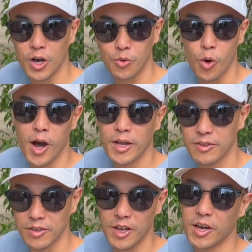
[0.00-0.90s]

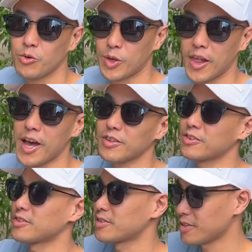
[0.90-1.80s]
unwind, sit down,
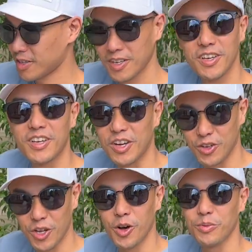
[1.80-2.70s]
relax. Here
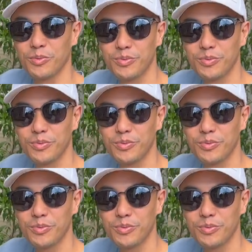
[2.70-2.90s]
you go.